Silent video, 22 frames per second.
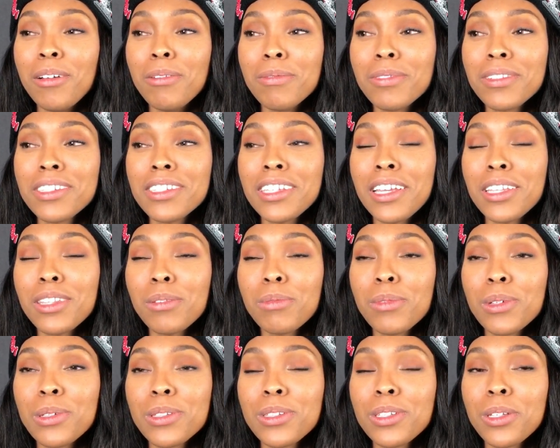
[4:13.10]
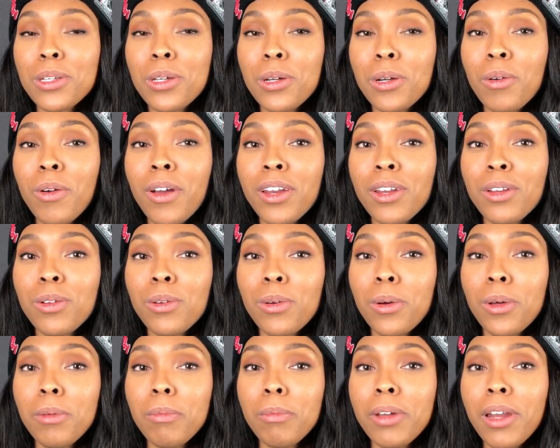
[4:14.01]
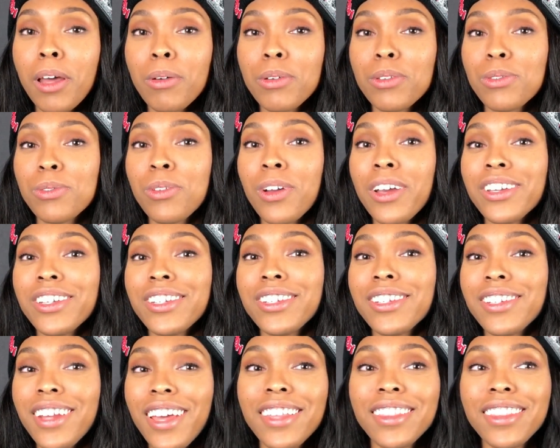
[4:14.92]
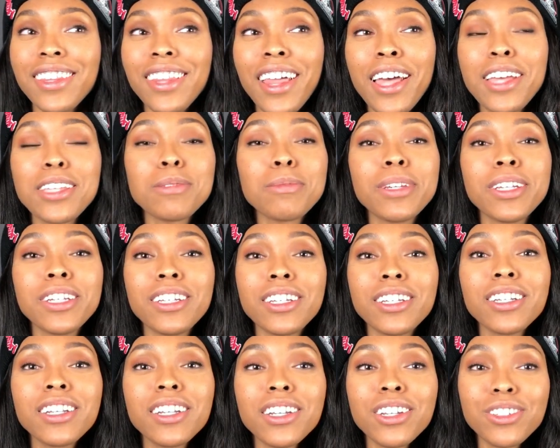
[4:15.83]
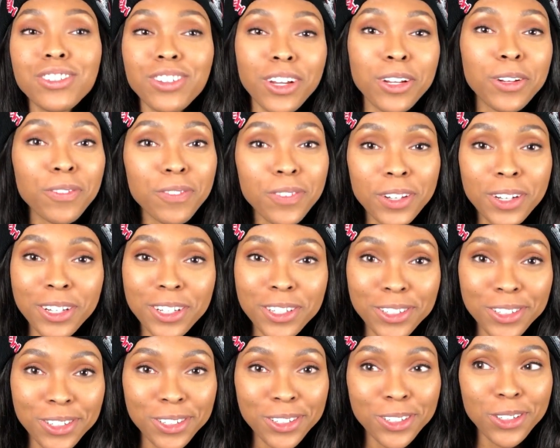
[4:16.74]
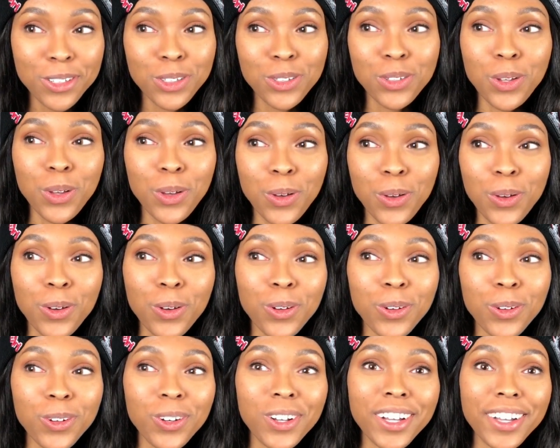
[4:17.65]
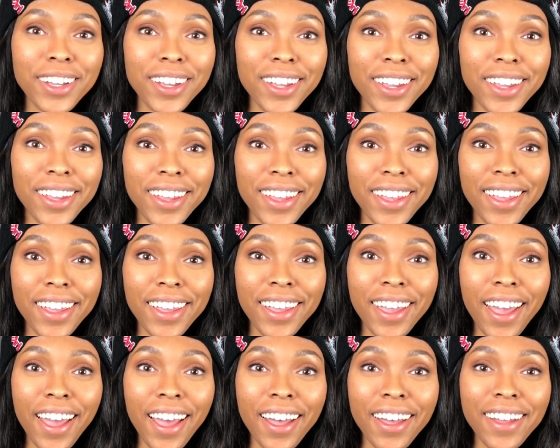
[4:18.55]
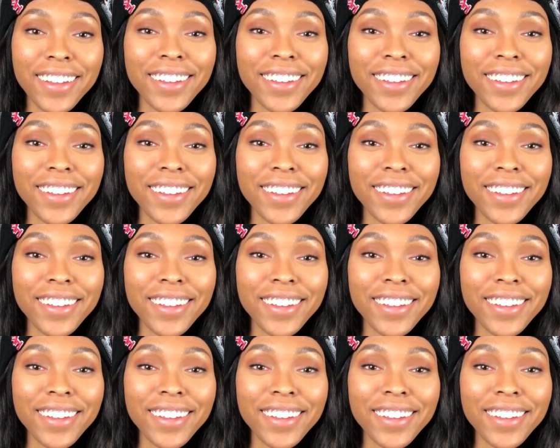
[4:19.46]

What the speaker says: It's not the most secure way to do it, but I was rushed at the last minute trying to finish, so yeah.